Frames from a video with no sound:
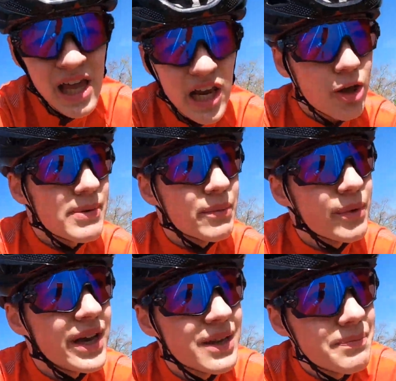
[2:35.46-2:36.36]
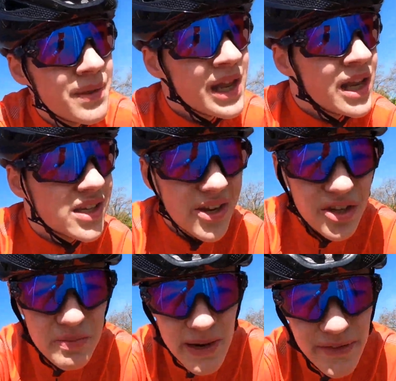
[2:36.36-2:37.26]
A little bit weird.
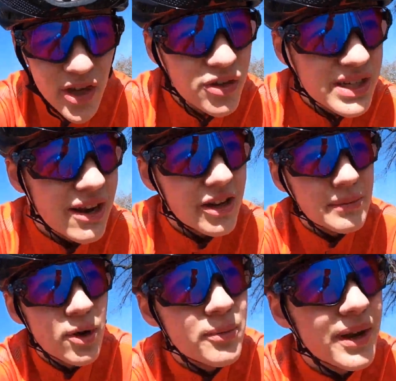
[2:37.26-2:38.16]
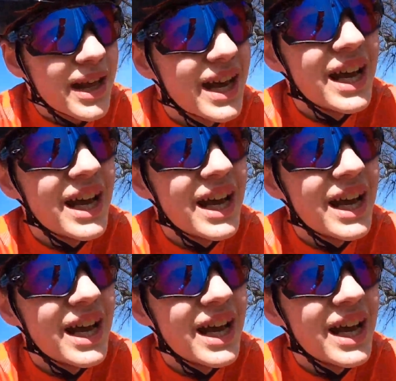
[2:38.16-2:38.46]
London's a bit of a ghost town at the moment.